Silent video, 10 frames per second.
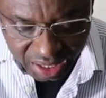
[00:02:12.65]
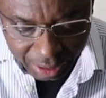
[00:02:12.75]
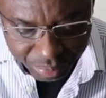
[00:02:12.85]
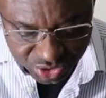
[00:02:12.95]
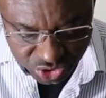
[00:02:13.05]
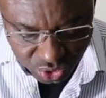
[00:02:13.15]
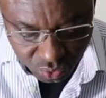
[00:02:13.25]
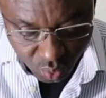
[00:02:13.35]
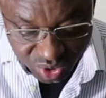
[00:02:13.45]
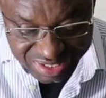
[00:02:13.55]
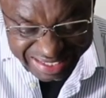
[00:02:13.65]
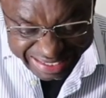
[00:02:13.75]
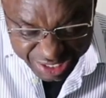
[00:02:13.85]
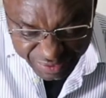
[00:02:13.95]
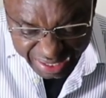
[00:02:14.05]
uh, position was
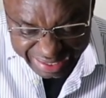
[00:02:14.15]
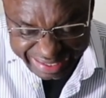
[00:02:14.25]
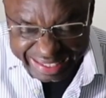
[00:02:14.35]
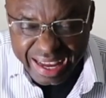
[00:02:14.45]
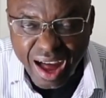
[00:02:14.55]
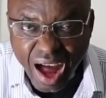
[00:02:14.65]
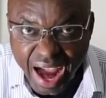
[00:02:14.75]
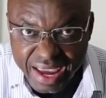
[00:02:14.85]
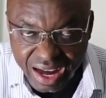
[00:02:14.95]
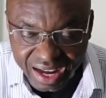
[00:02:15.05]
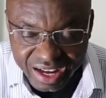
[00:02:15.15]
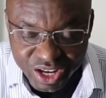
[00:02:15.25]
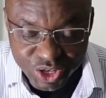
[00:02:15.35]
significantly higher.